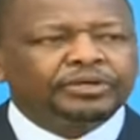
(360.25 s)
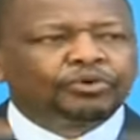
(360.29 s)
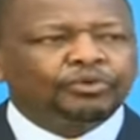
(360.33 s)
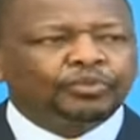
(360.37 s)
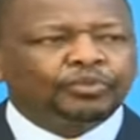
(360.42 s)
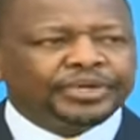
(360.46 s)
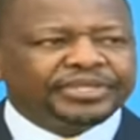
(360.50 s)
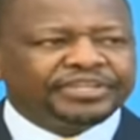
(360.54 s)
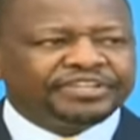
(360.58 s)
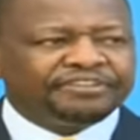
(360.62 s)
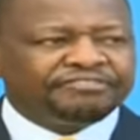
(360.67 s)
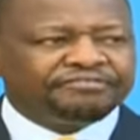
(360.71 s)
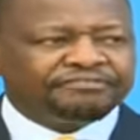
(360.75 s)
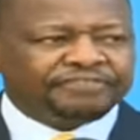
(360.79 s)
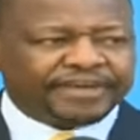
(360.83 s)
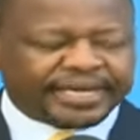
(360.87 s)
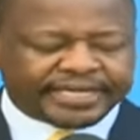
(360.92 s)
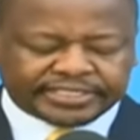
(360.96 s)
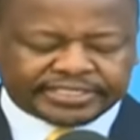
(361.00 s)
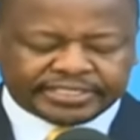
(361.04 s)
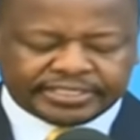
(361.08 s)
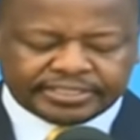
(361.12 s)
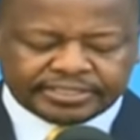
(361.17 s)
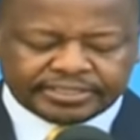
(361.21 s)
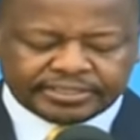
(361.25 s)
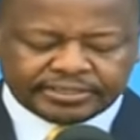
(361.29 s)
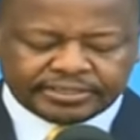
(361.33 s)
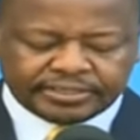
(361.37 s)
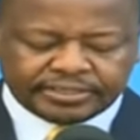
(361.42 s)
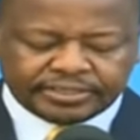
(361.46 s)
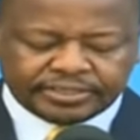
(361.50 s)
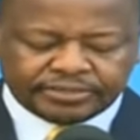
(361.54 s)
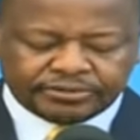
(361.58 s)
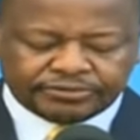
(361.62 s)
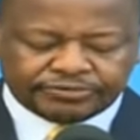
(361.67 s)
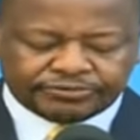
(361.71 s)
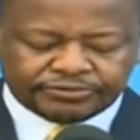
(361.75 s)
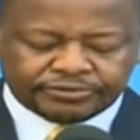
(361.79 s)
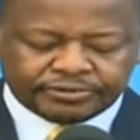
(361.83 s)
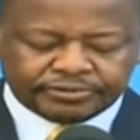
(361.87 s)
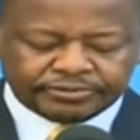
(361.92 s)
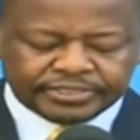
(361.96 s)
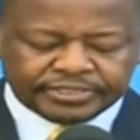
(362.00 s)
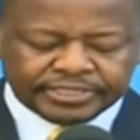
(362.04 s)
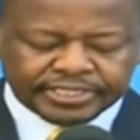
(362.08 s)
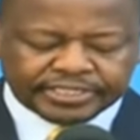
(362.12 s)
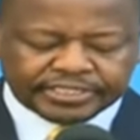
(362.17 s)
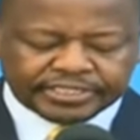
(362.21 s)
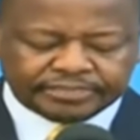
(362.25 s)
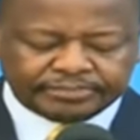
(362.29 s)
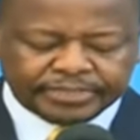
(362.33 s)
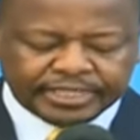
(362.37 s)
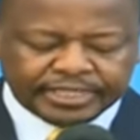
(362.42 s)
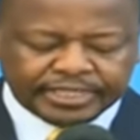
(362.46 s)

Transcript: with effect from 6 May